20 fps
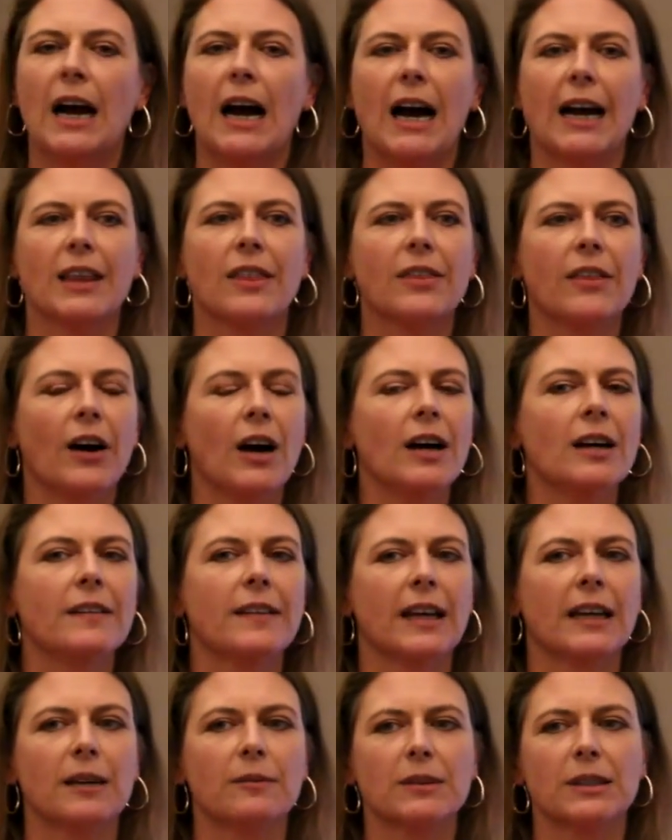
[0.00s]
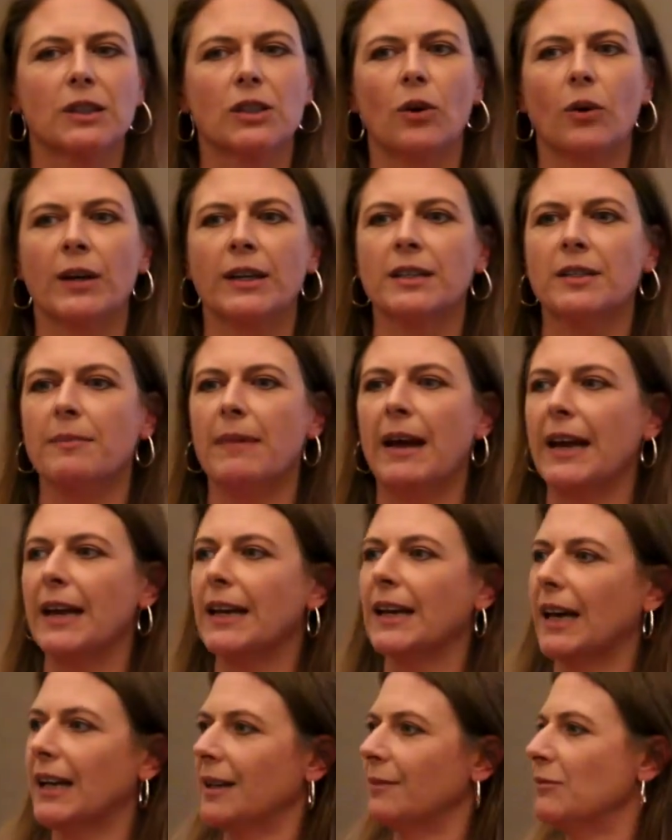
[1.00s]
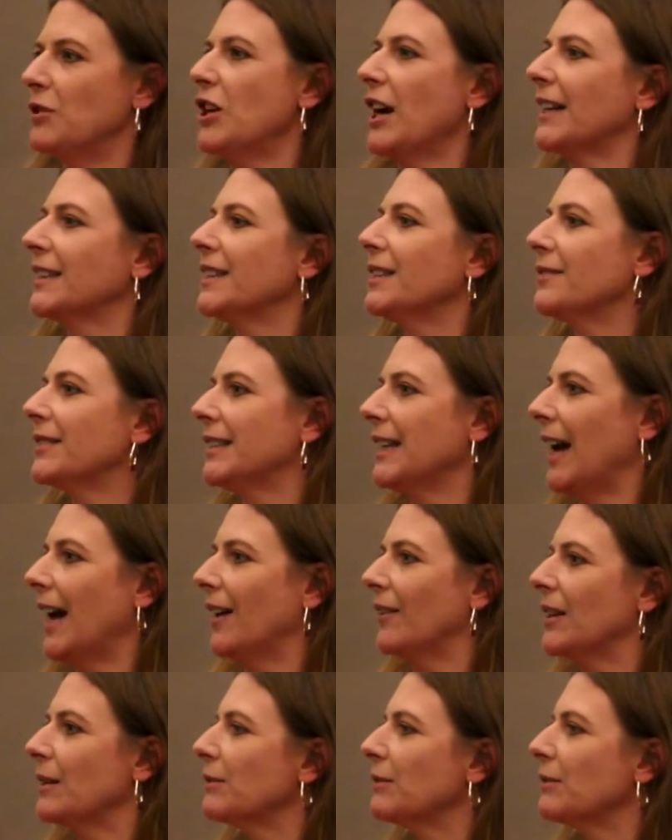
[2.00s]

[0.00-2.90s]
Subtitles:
I thought that it was going to make an objective sound.